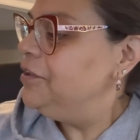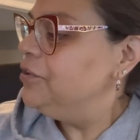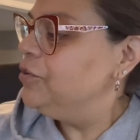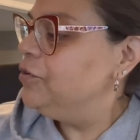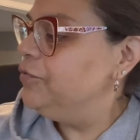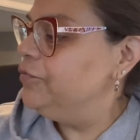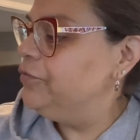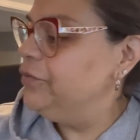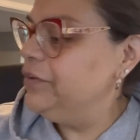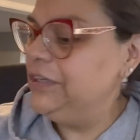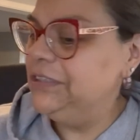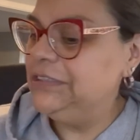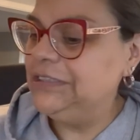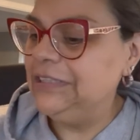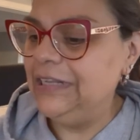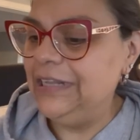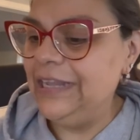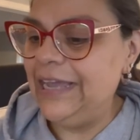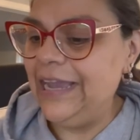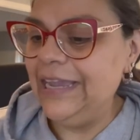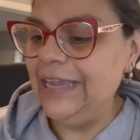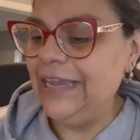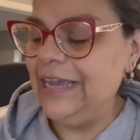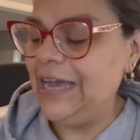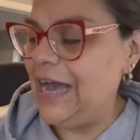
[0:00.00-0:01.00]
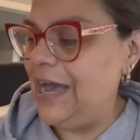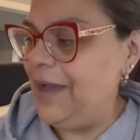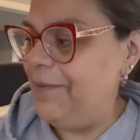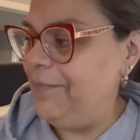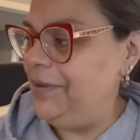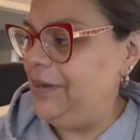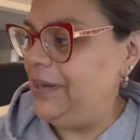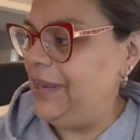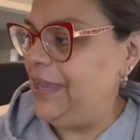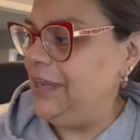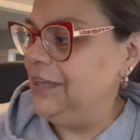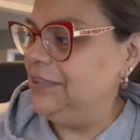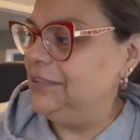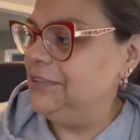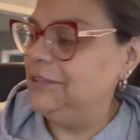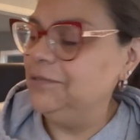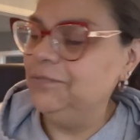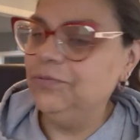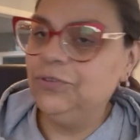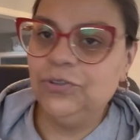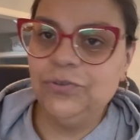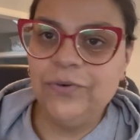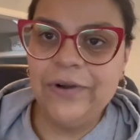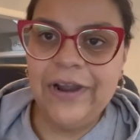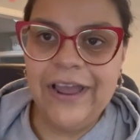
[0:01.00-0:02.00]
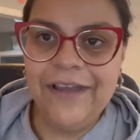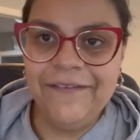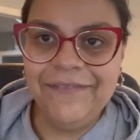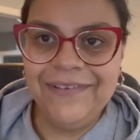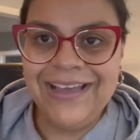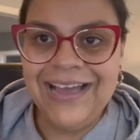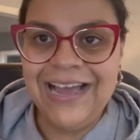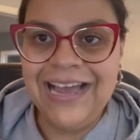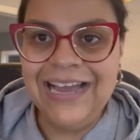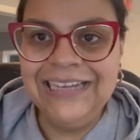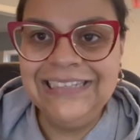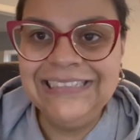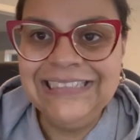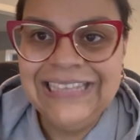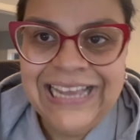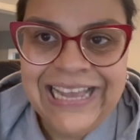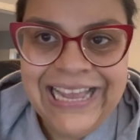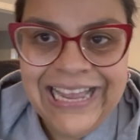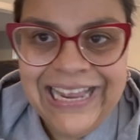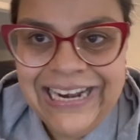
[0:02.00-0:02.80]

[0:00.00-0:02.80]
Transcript: Don't forget to like, comment, and subscribe, guys.